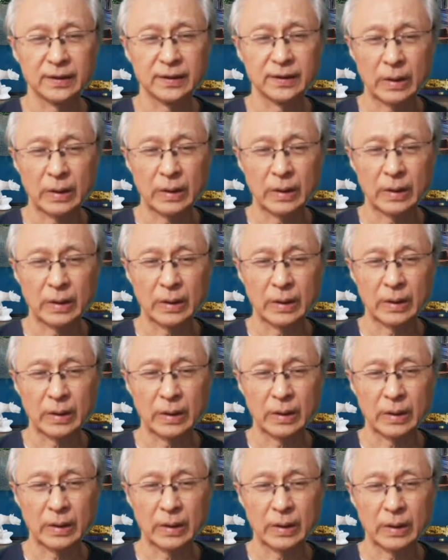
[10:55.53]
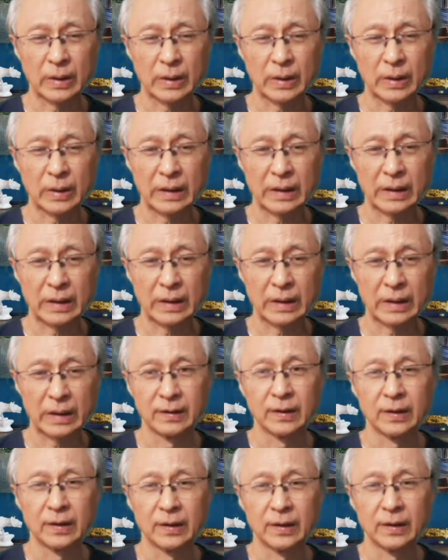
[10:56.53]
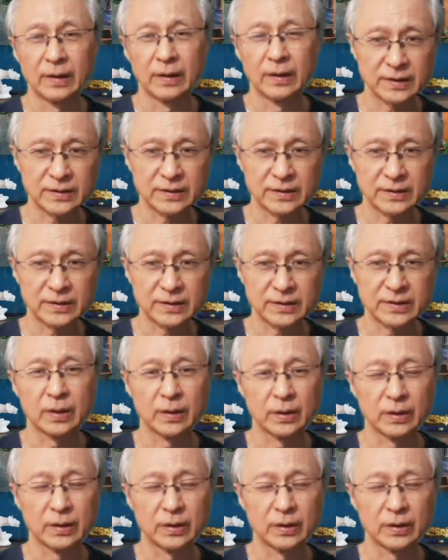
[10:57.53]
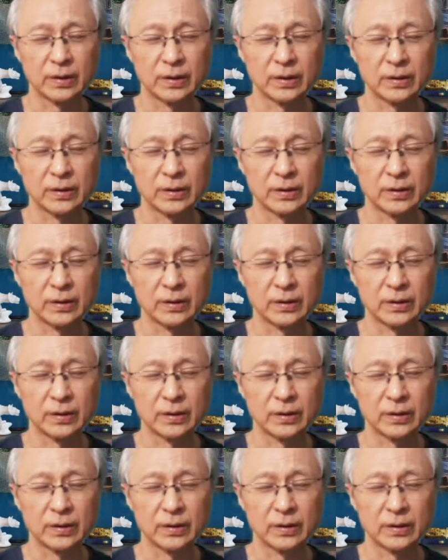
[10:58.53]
section, I will show you a very short video